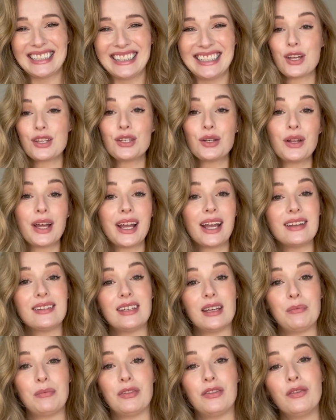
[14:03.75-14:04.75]
So like I
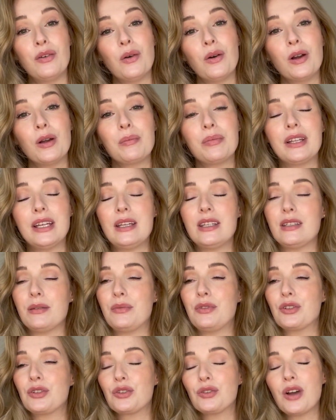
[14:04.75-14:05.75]
said before, please
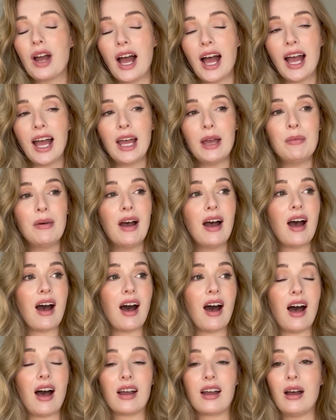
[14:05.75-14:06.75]
subscribe,
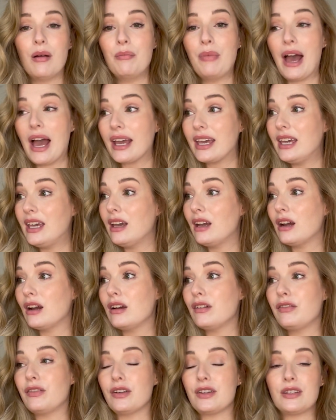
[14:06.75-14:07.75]
come back here
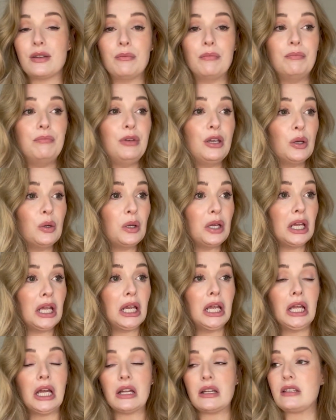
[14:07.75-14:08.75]
for some
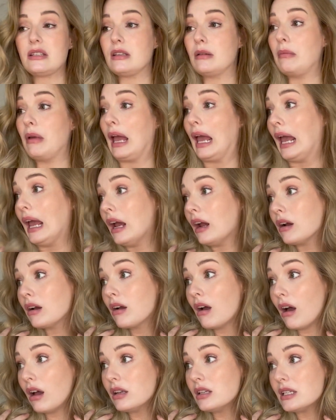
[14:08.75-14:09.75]
beauty and some hair
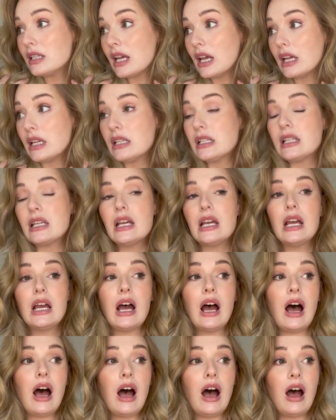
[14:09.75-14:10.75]
content,
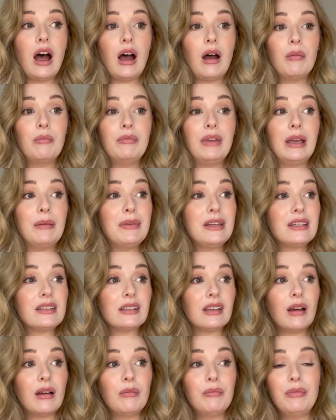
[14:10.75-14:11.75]
maybe
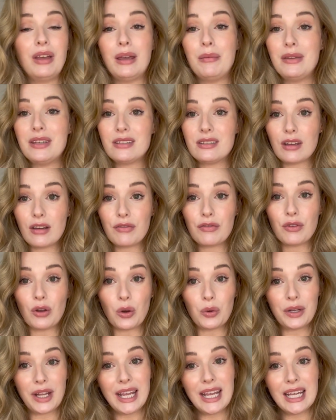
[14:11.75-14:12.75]
some baby stuff
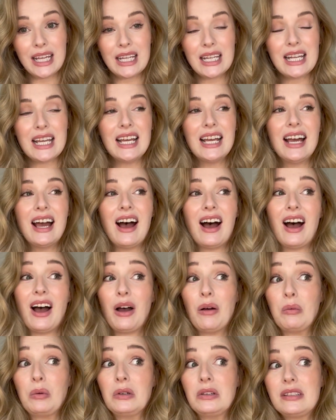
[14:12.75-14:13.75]
thrown in,
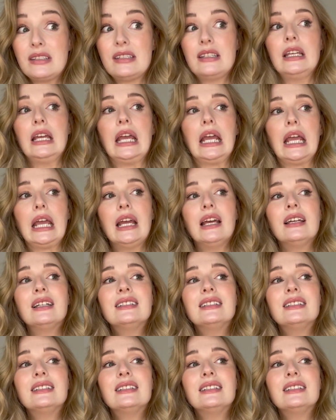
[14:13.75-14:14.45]
we'll see.